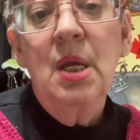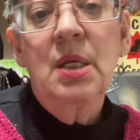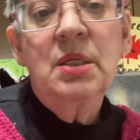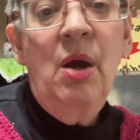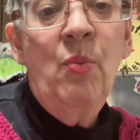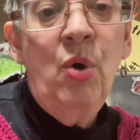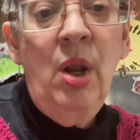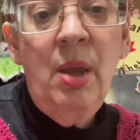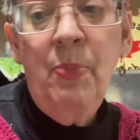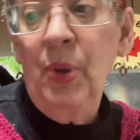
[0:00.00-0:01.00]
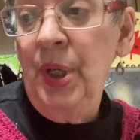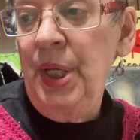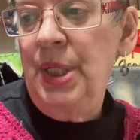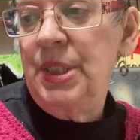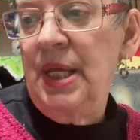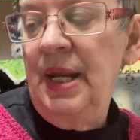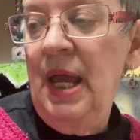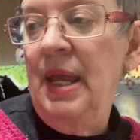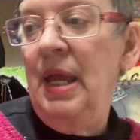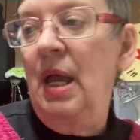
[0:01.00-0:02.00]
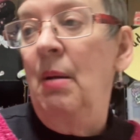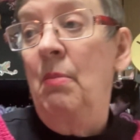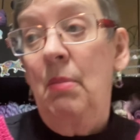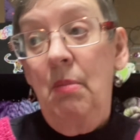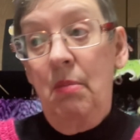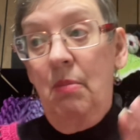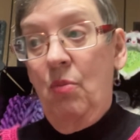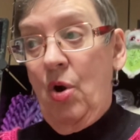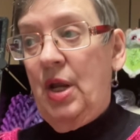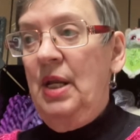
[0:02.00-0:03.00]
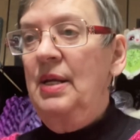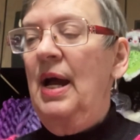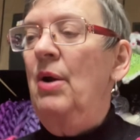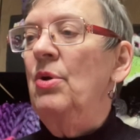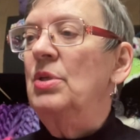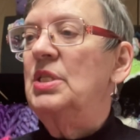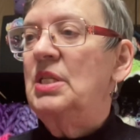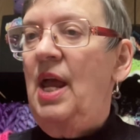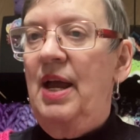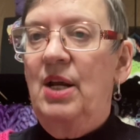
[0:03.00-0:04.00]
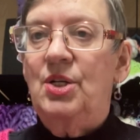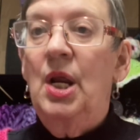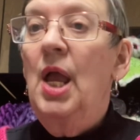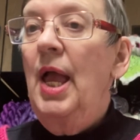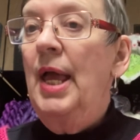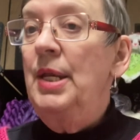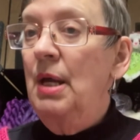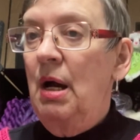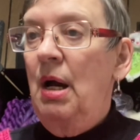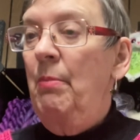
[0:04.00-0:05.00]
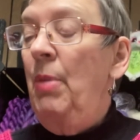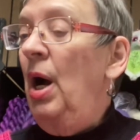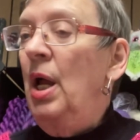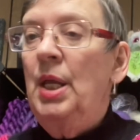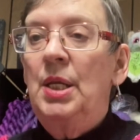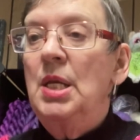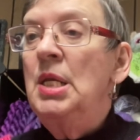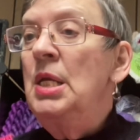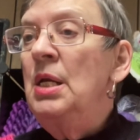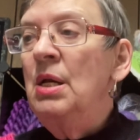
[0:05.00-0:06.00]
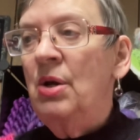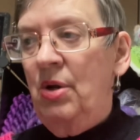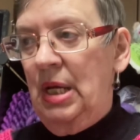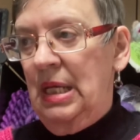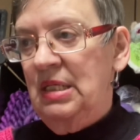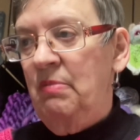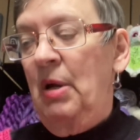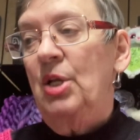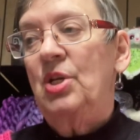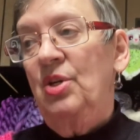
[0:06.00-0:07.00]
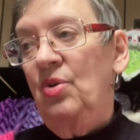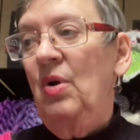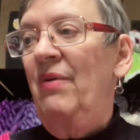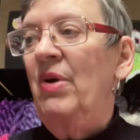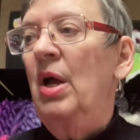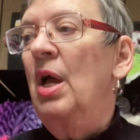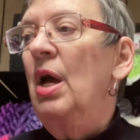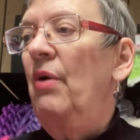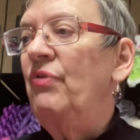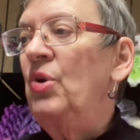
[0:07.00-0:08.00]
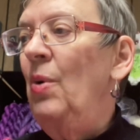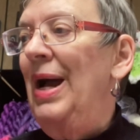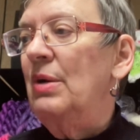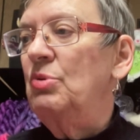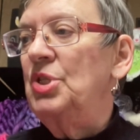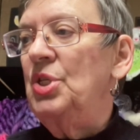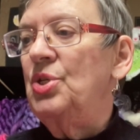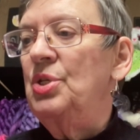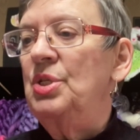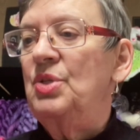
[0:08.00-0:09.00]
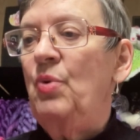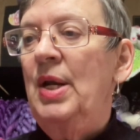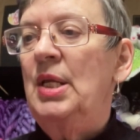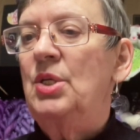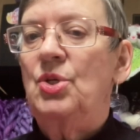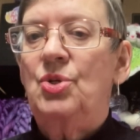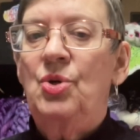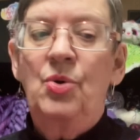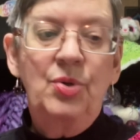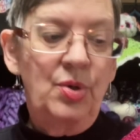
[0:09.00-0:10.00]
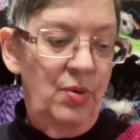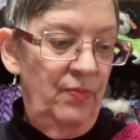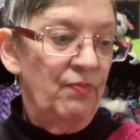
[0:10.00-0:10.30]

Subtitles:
So I'm really pleased that I am working down on stash and not buying near as much. I do have a few acquisitions ready to show you.